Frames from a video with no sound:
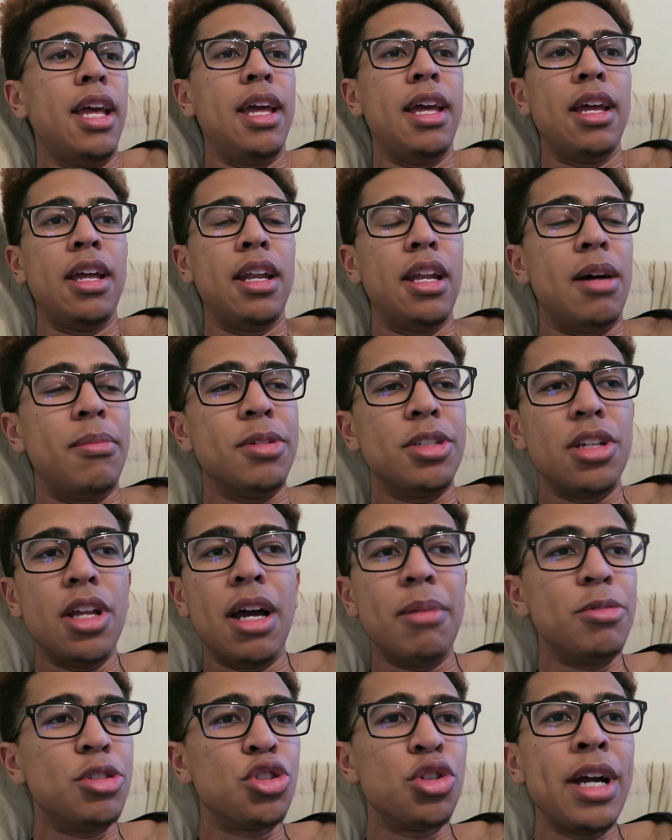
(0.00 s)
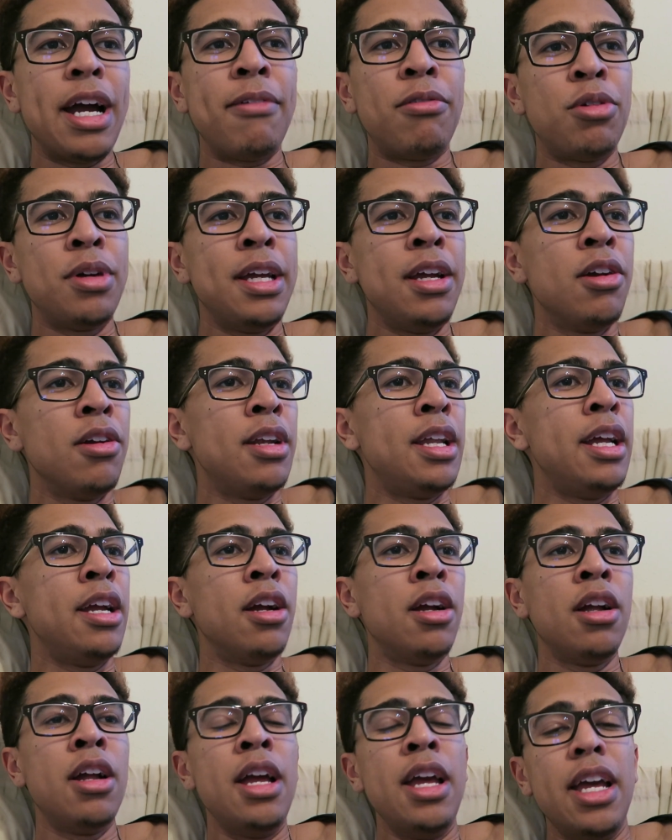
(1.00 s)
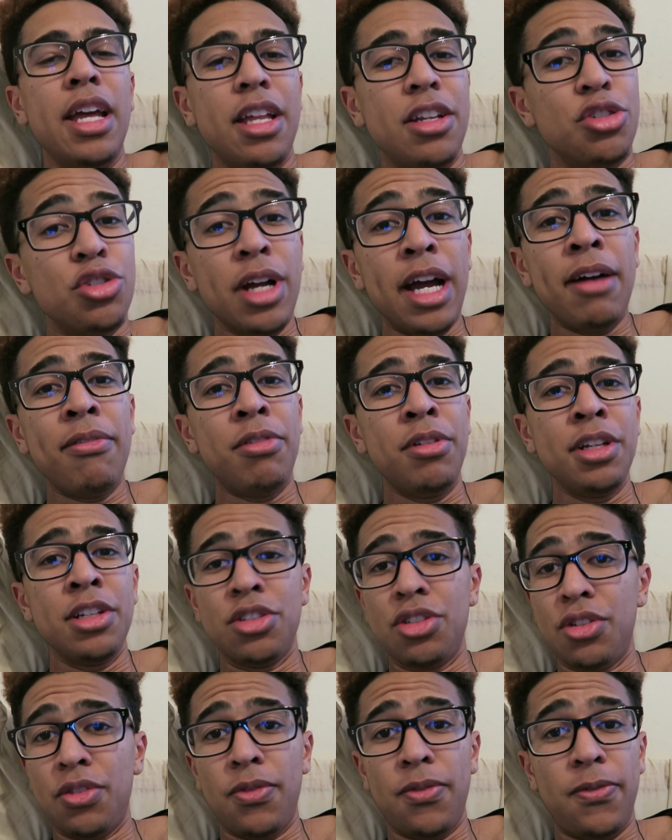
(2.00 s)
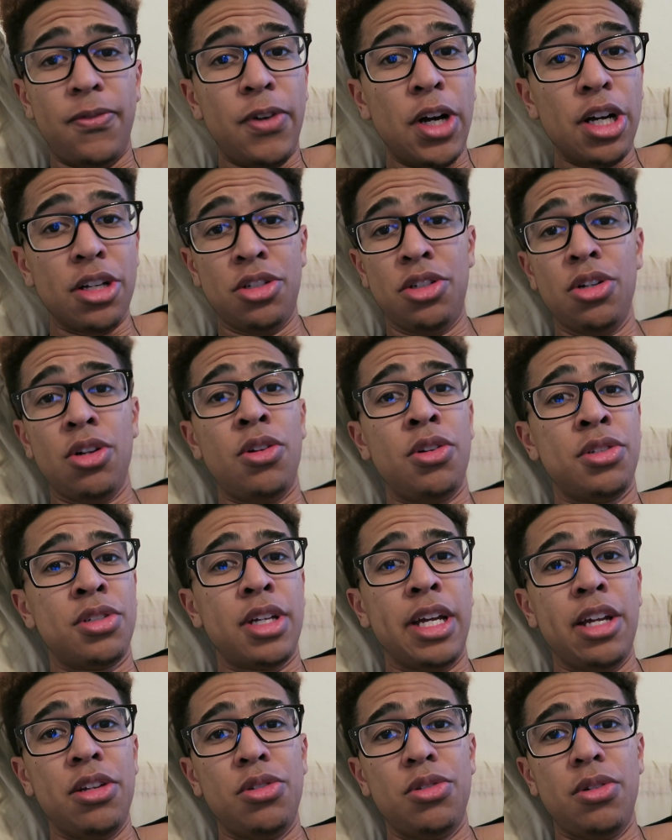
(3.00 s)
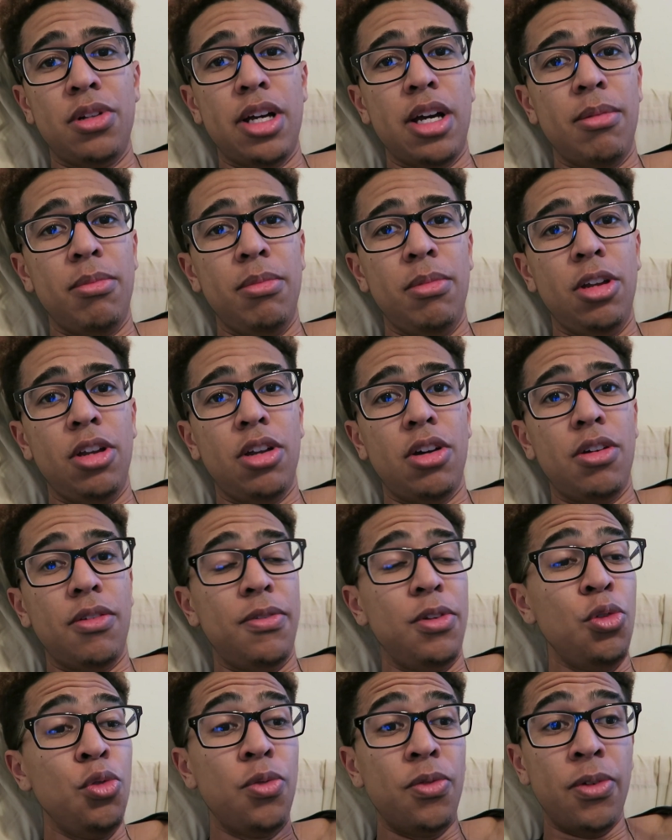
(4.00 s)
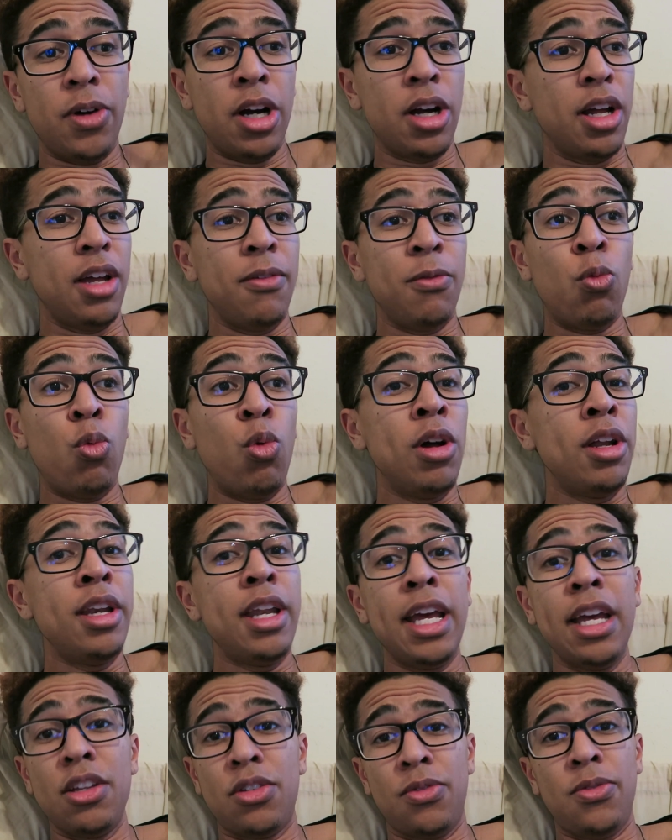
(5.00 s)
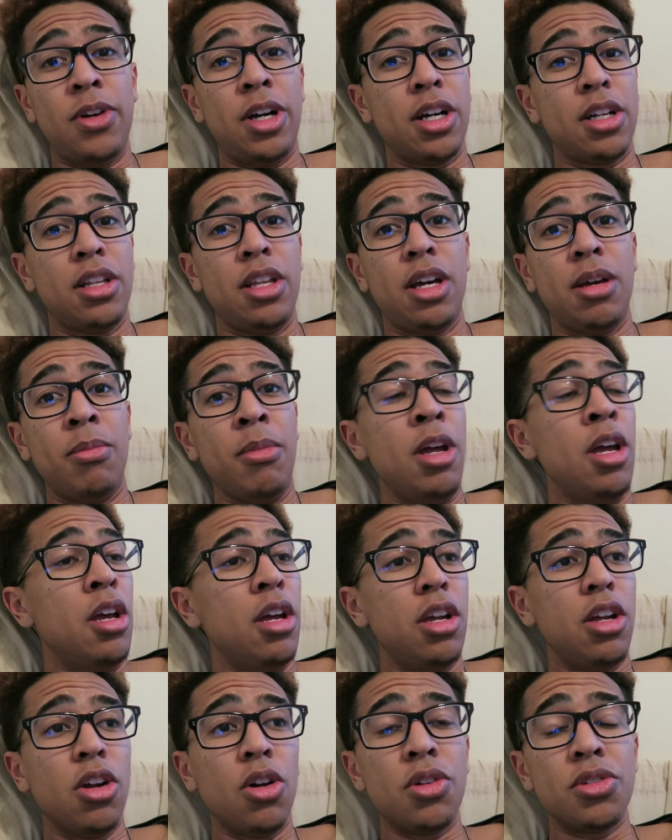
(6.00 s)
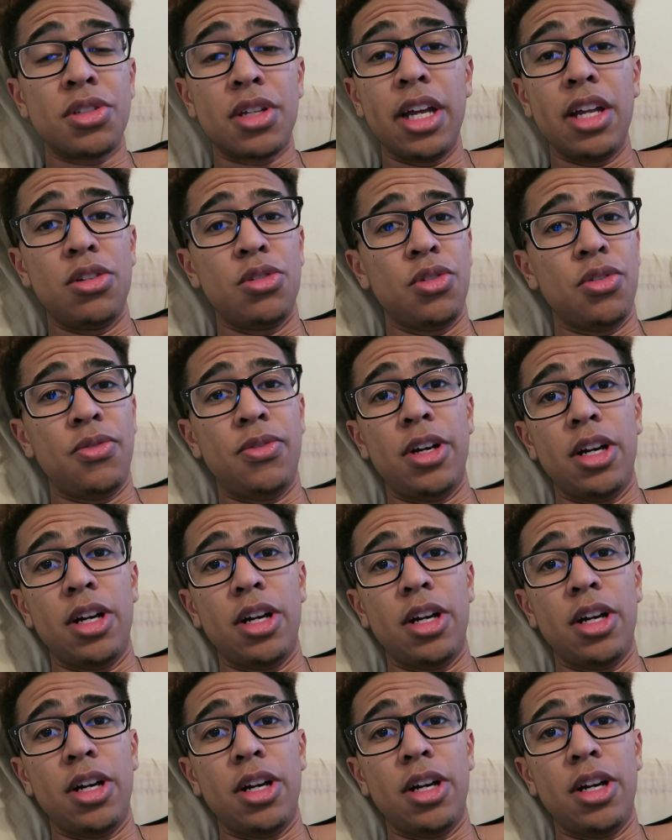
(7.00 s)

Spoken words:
and I'm travel here and here, and traveling just fucks your whole schedule up. You know, if one day is fucked up, your whole schedule's